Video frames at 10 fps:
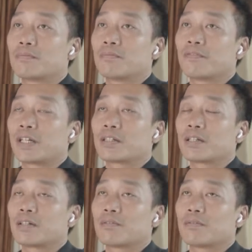thing
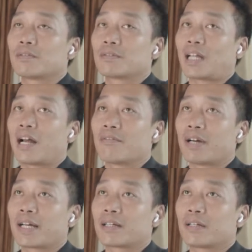
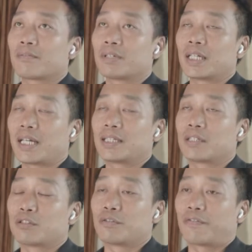direct related
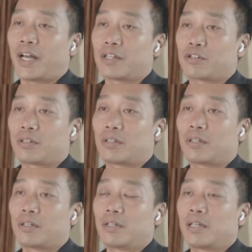to fashion.
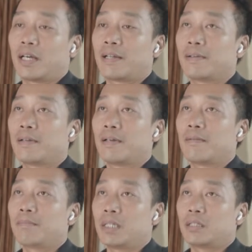And
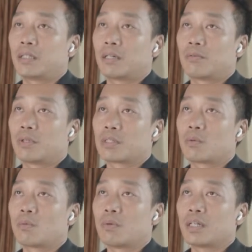media was
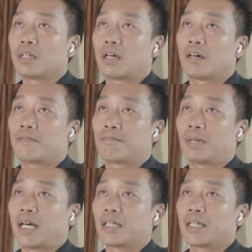one of my